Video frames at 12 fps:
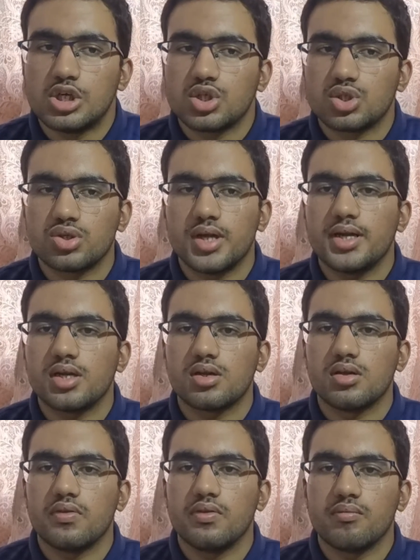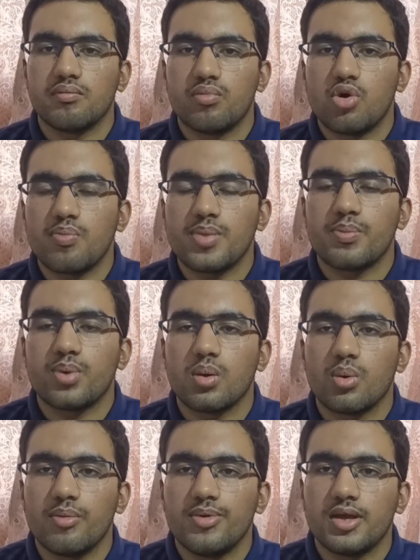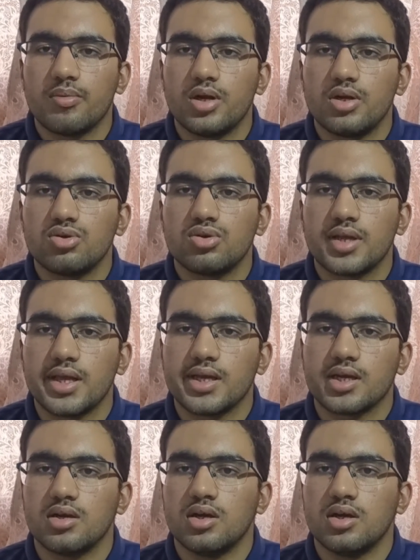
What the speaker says: so that more people would be able to take